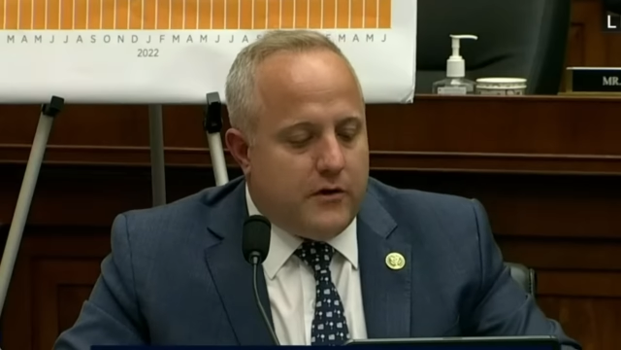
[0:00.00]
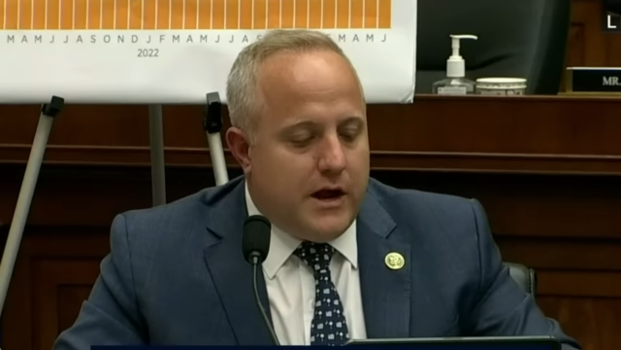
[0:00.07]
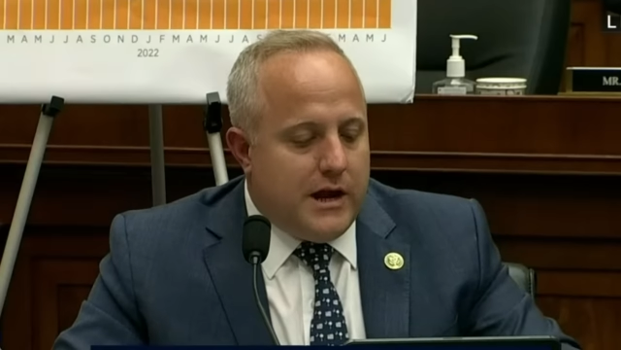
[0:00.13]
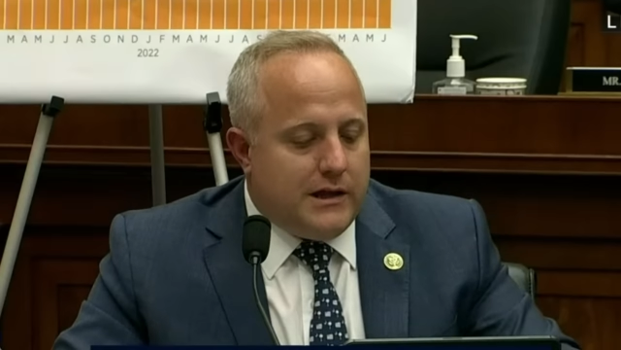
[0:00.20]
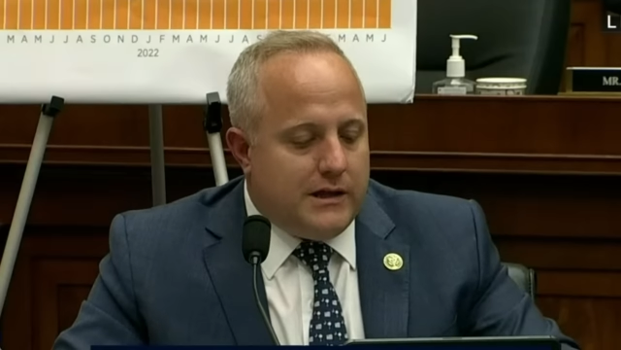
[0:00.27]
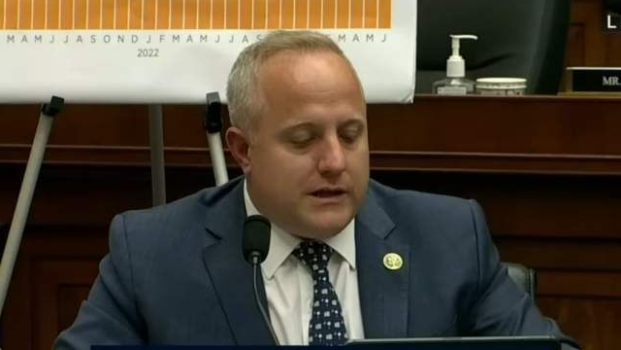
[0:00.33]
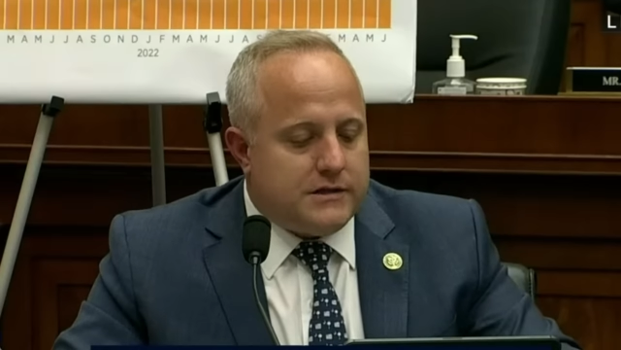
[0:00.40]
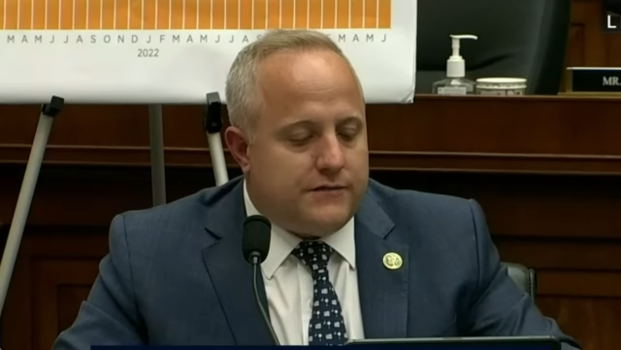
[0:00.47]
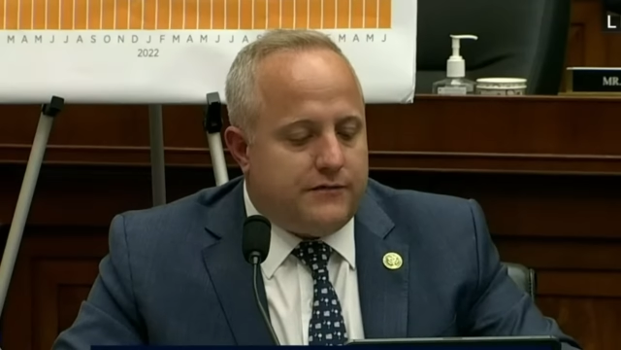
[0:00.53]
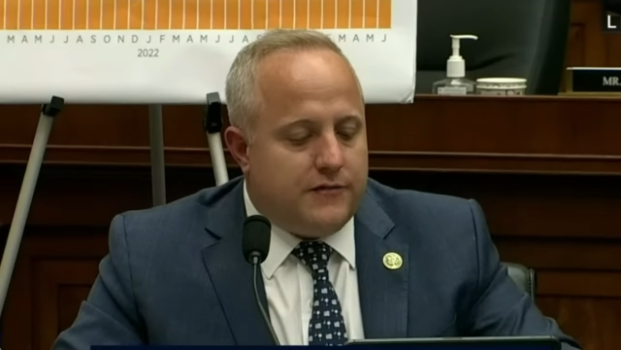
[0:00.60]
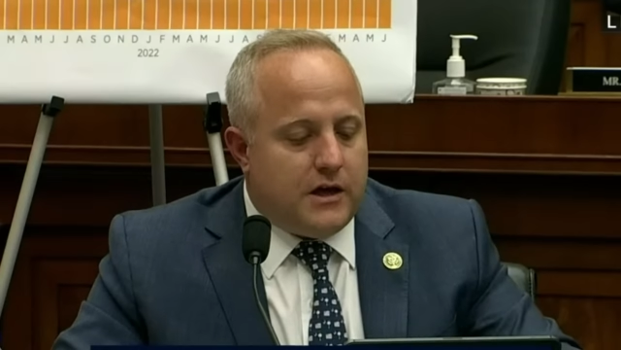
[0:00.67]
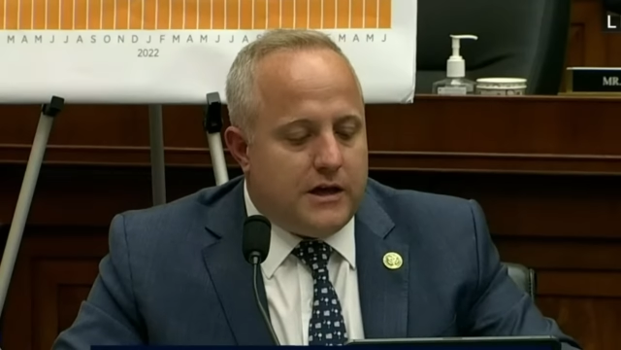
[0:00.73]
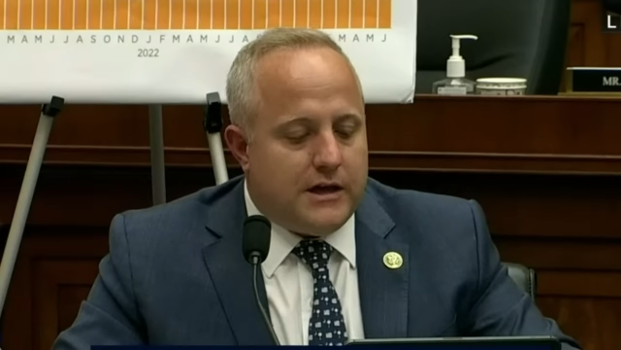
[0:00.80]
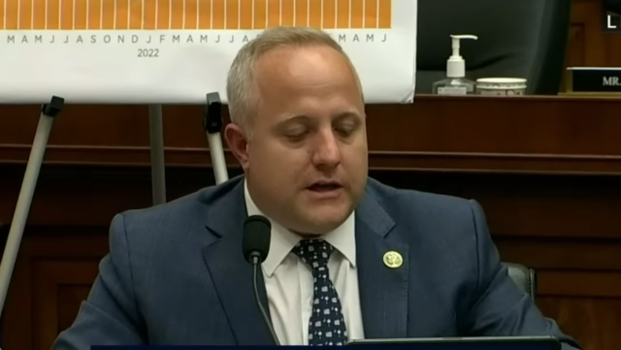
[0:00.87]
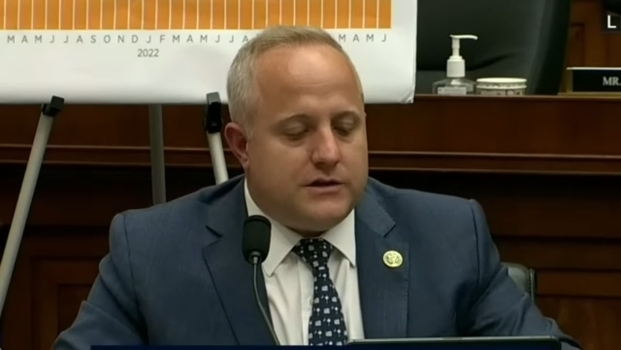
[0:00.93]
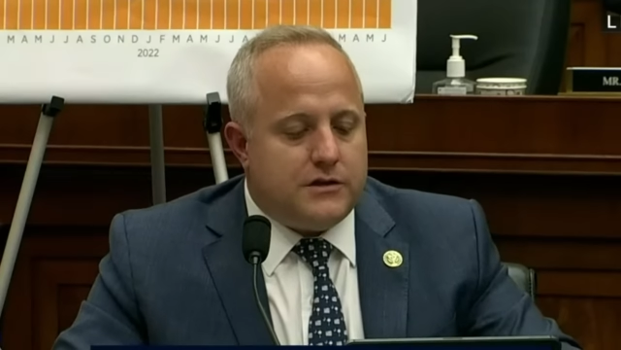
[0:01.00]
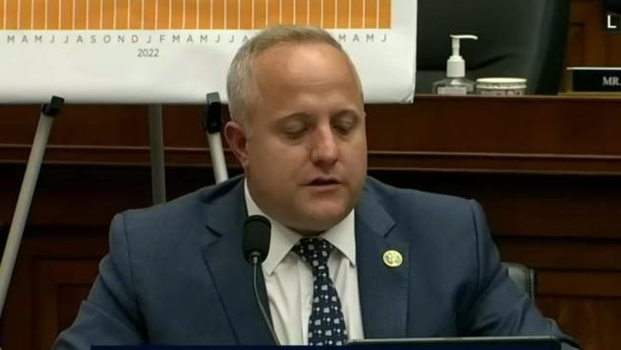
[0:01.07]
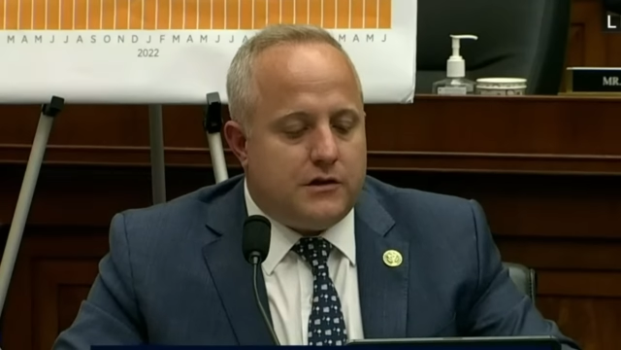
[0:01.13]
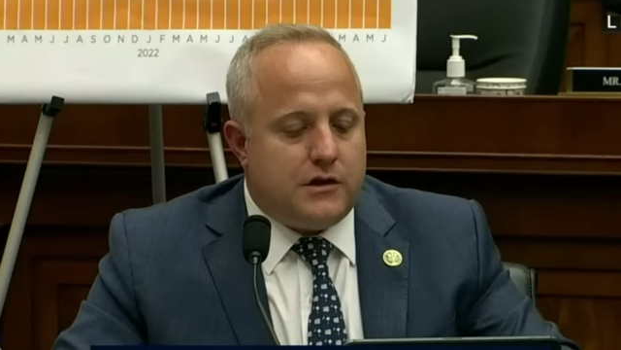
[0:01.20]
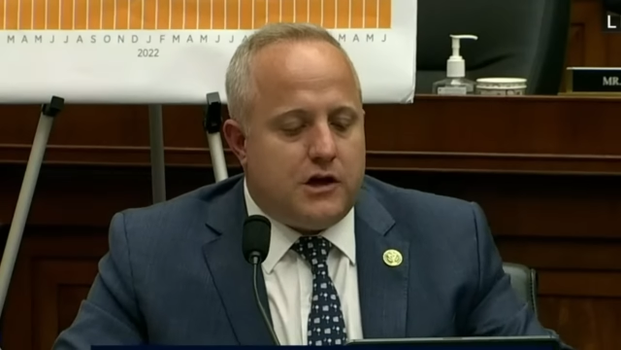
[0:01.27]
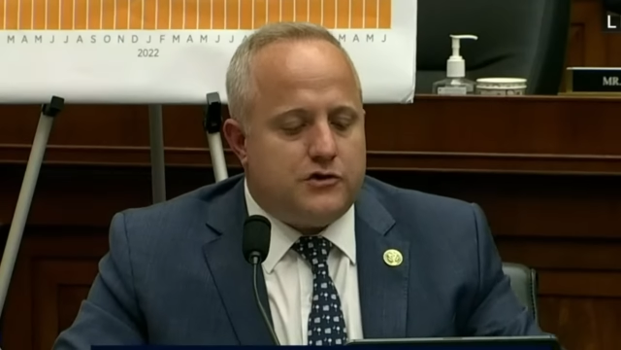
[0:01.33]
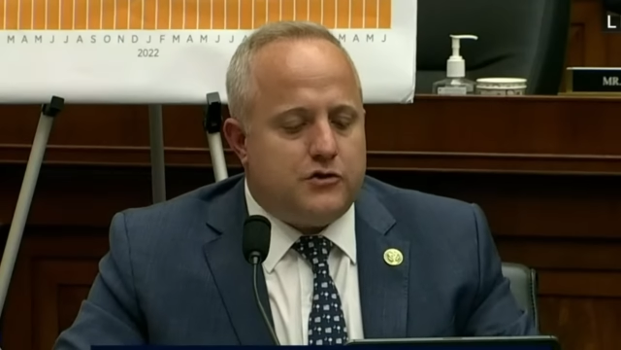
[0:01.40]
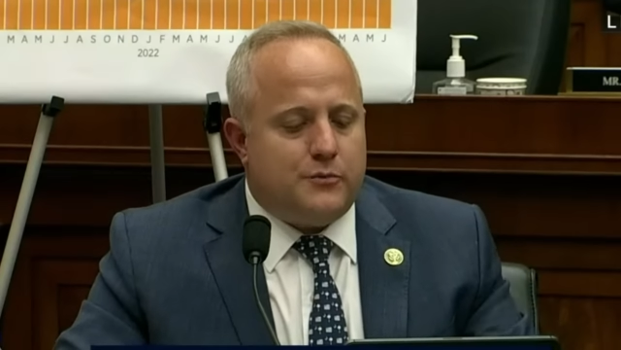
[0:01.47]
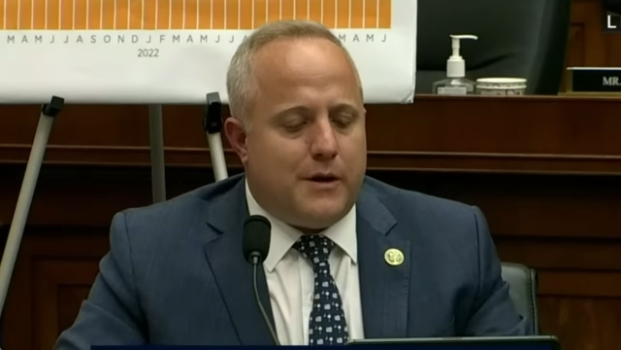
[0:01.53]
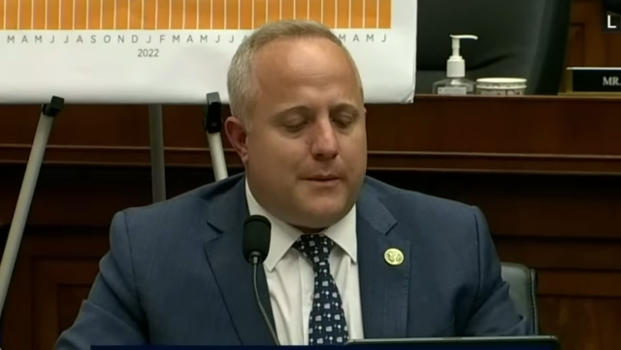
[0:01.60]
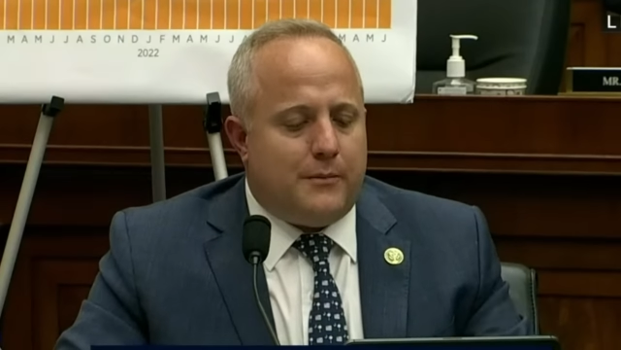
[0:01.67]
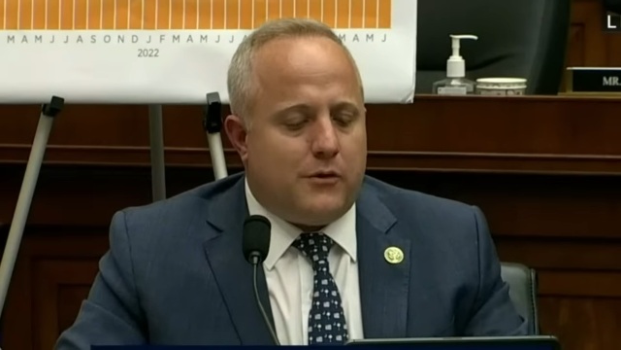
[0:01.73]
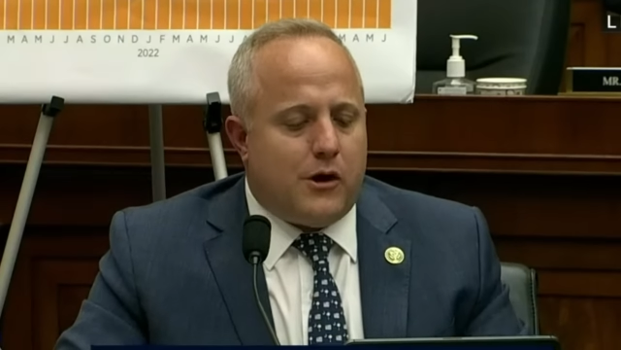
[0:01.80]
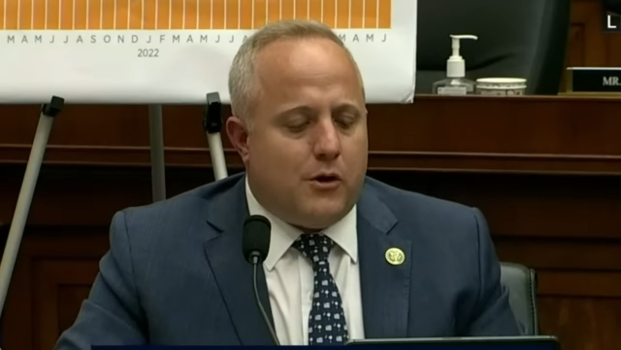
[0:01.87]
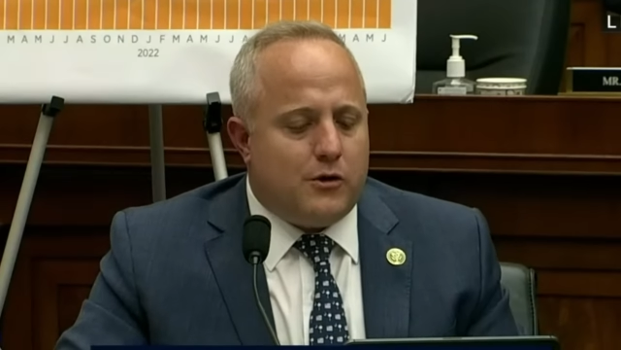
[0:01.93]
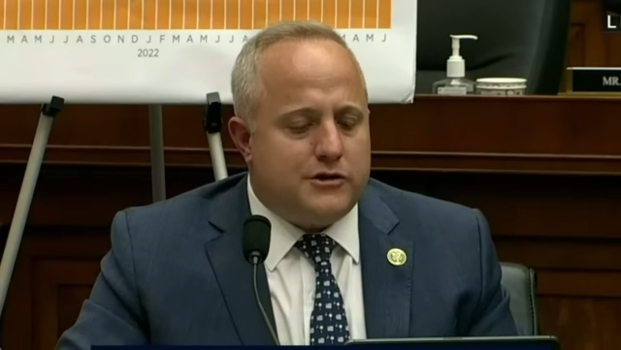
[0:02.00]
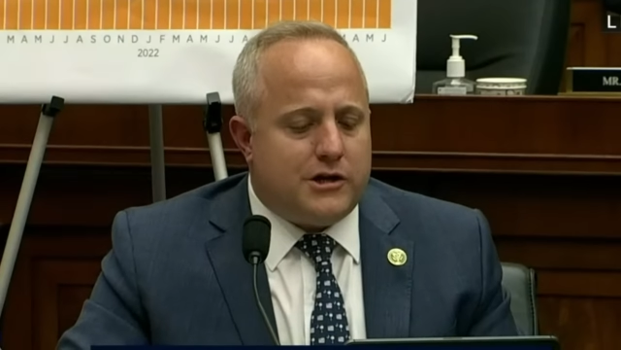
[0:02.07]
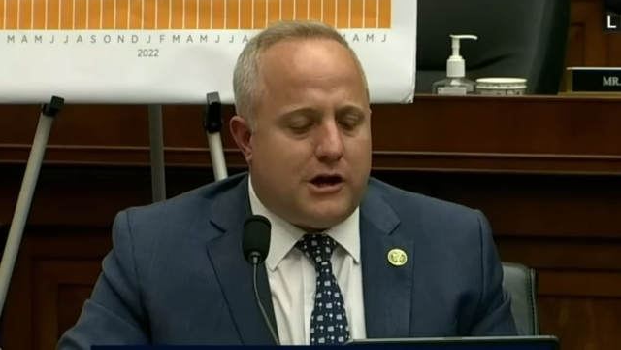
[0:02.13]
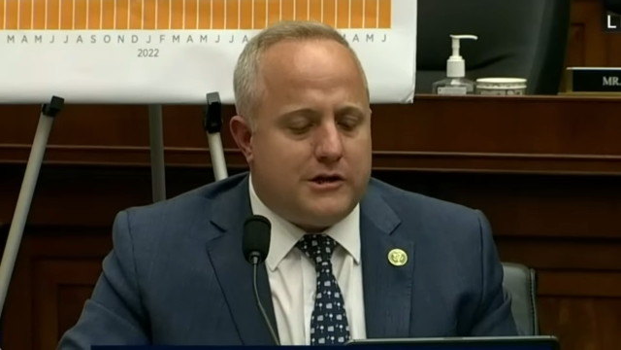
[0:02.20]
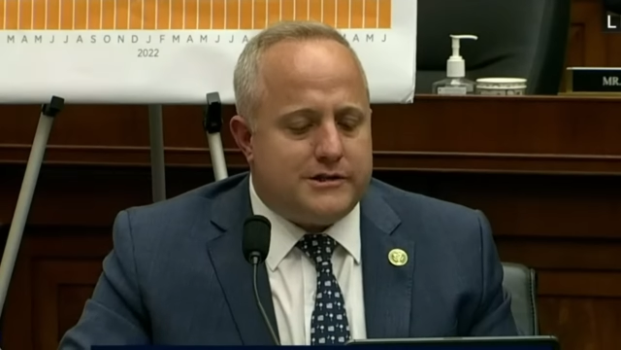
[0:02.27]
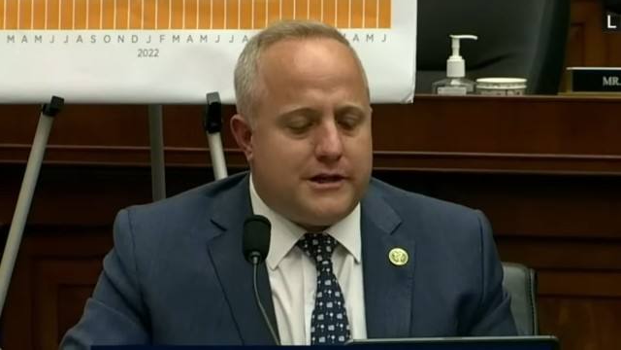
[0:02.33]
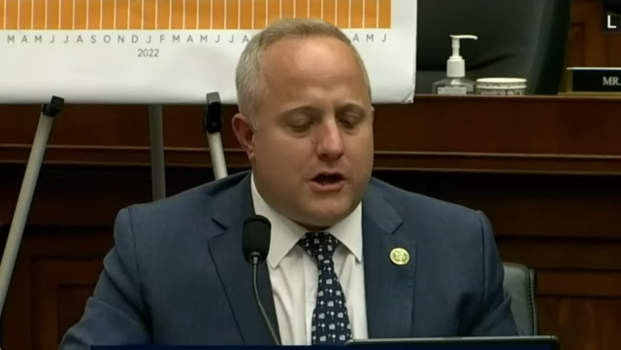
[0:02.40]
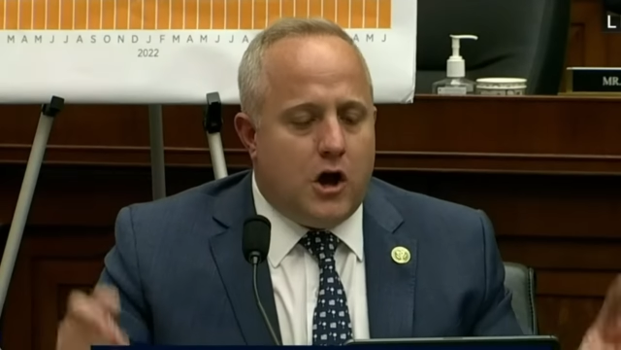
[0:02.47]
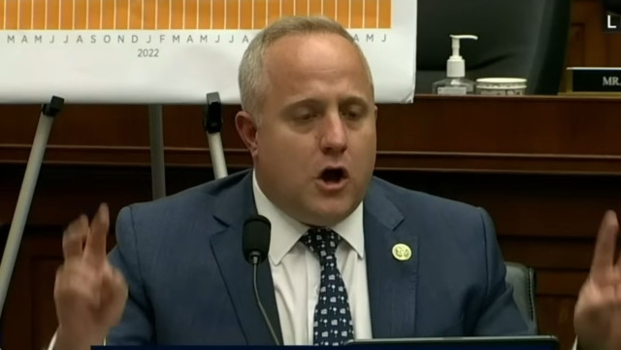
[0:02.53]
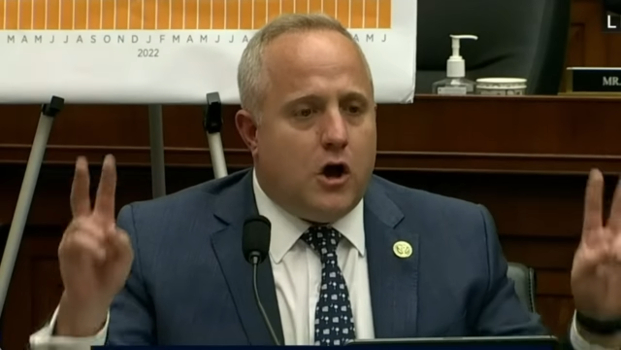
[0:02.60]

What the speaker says: aliens flooding into the country by prioritizing